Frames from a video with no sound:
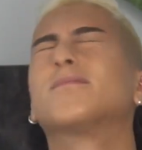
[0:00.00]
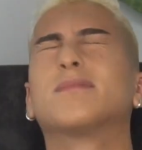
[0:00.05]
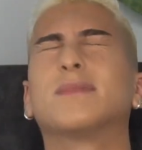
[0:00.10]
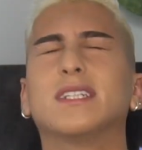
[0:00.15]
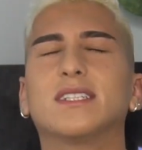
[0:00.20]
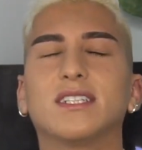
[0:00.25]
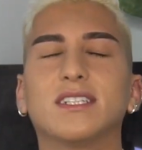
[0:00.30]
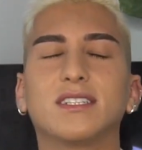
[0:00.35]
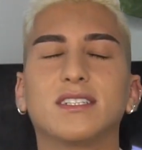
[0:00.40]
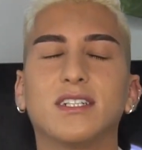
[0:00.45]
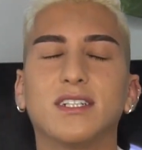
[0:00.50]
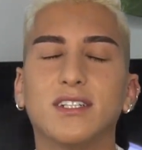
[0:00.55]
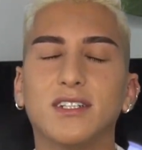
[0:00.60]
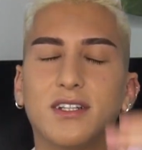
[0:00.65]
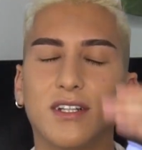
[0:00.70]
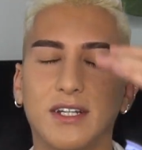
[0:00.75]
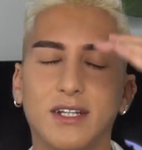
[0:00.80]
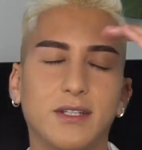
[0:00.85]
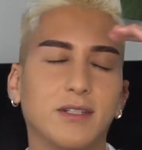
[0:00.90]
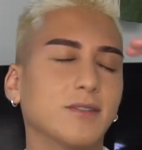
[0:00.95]
This is gonna
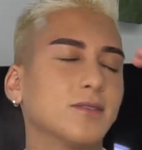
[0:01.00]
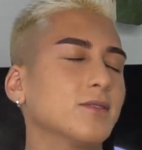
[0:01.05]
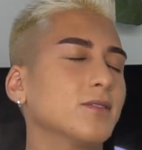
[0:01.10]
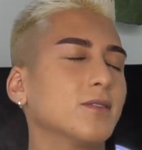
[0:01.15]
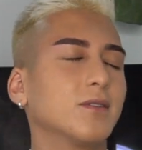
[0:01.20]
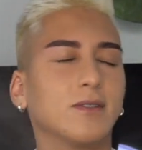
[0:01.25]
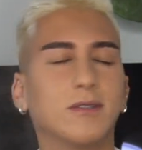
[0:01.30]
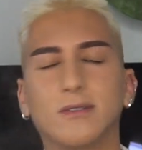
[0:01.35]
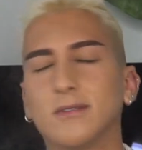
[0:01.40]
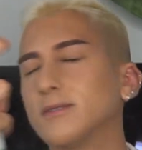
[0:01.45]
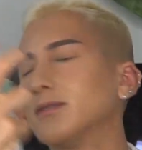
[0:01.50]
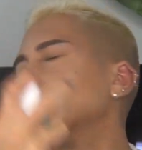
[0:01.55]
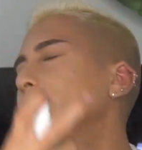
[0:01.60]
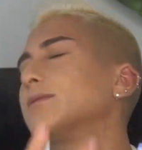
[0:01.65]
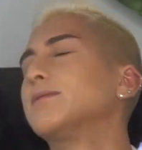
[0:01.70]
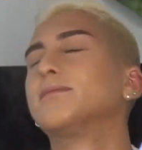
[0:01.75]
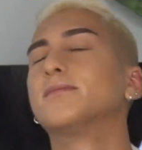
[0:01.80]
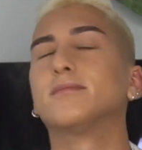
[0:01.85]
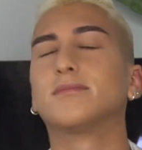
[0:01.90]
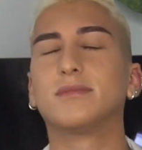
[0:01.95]
like
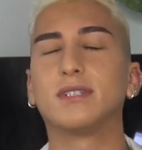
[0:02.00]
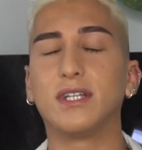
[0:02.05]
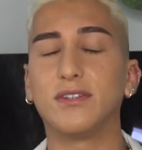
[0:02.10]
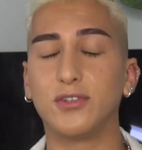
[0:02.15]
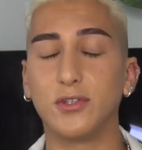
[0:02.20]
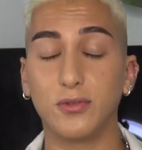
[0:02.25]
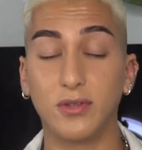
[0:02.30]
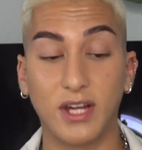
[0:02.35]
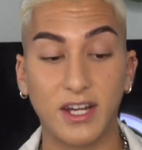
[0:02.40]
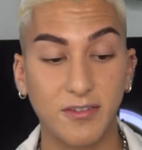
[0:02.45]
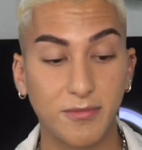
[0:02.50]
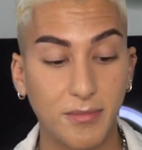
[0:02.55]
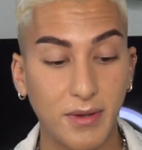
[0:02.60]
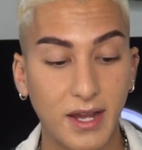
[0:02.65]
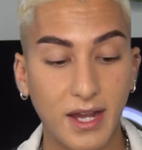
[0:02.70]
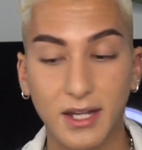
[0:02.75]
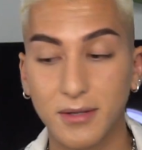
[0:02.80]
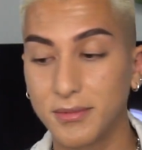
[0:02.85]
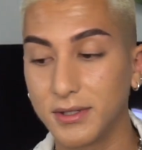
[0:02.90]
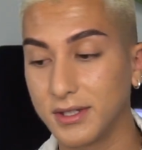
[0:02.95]
give you life
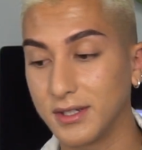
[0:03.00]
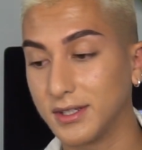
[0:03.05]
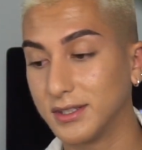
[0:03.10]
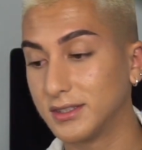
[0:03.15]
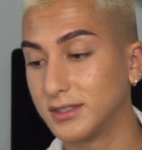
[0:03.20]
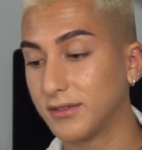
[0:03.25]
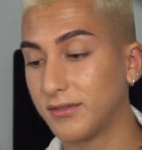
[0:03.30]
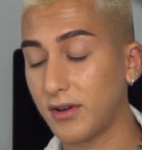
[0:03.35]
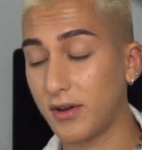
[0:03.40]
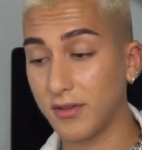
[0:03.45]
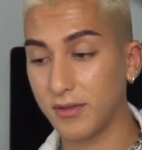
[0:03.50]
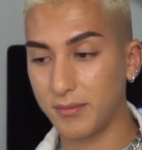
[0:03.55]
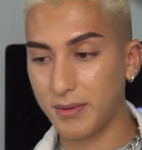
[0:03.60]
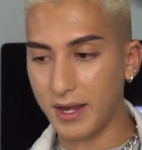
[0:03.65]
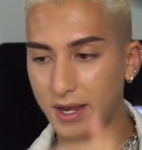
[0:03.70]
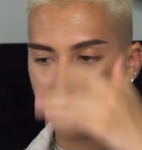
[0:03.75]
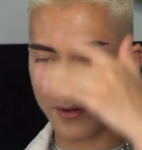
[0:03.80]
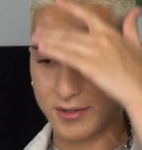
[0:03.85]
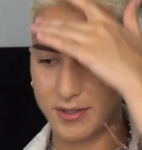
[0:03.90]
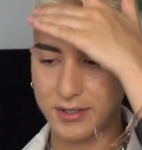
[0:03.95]
back because of all the
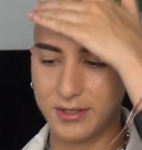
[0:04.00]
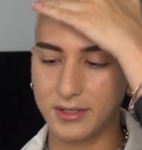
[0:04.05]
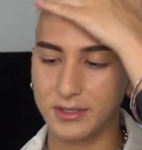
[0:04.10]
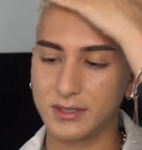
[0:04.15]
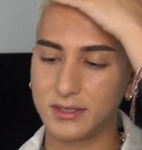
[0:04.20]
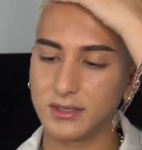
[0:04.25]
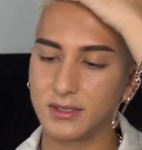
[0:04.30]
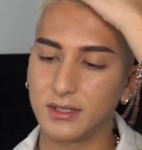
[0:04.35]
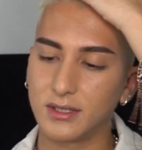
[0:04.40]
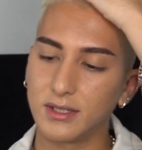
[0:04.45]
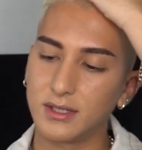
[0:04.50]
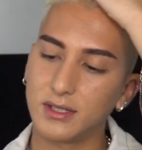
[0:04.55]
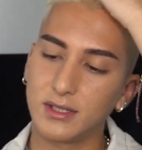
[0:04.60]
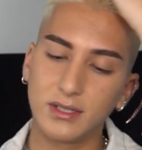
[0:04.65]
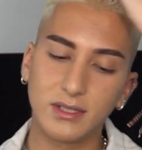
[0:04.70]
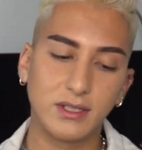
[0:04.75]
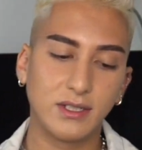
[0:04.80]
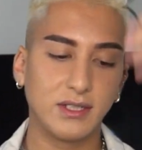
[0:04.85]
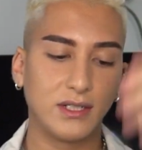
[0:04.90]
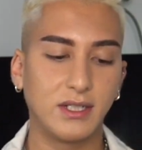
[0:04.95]
powders
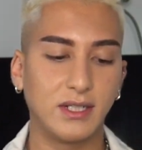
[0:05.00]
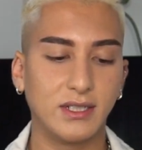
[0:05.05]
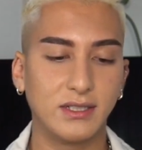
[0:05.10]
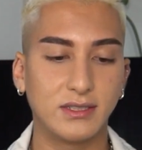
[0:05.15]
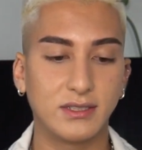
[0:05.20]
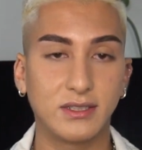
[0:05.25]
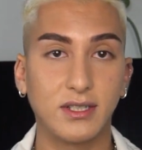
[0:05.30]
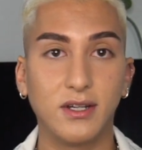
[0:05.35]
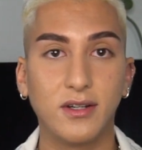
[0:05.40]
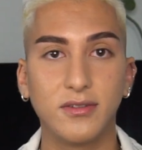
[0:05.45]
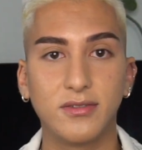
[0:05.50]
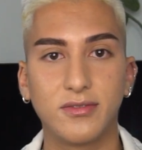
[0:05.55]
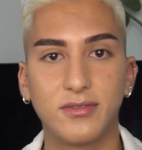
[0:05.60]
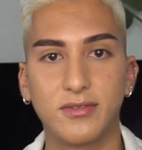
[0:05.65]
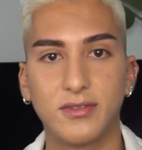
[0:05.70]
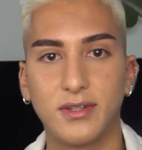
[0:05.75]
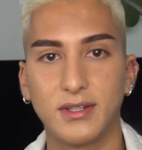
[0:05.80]
and stuff.